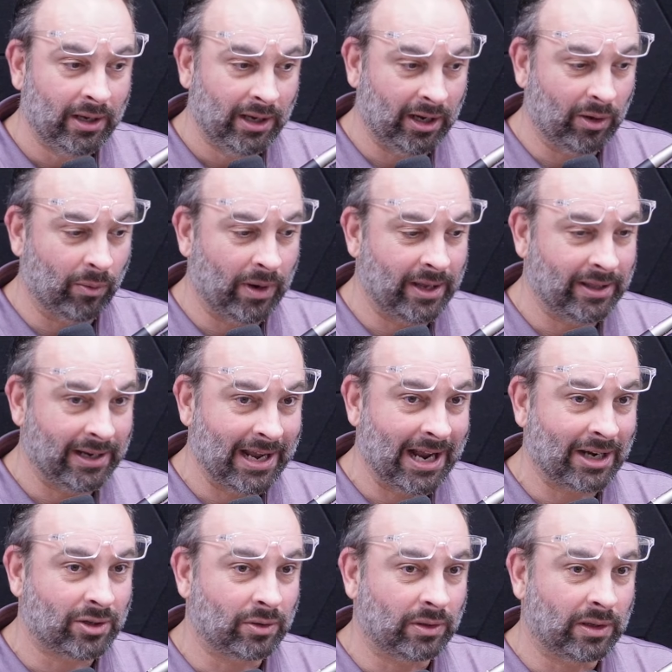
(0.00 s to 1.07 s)
in a way that
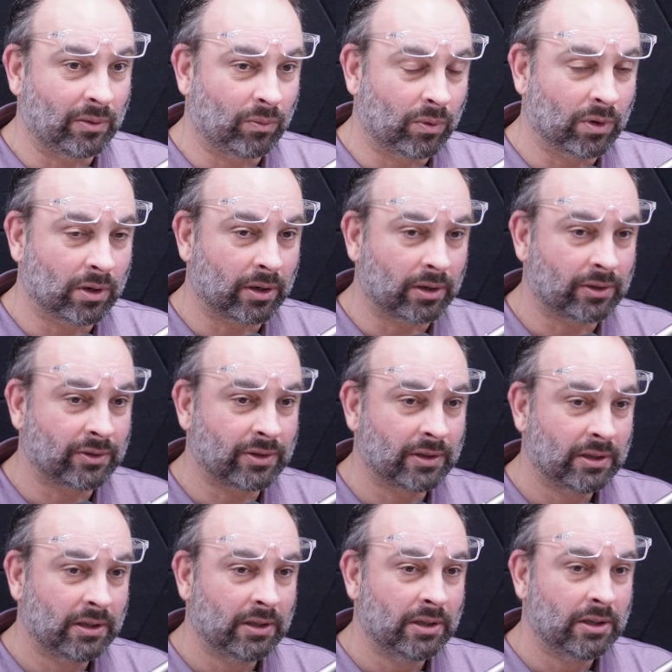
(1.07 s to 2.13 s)
actually works. Yeah.